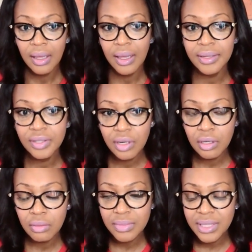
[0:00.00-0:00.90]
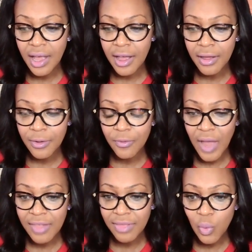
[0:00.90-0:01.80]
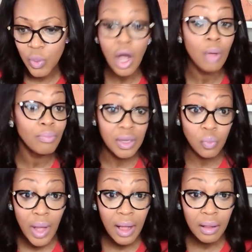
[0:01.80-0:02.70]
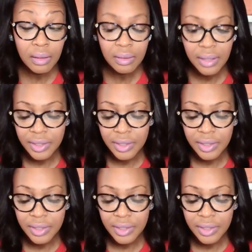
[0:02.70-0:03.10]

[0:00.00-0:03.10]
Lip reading: in terms of, I think we all mean well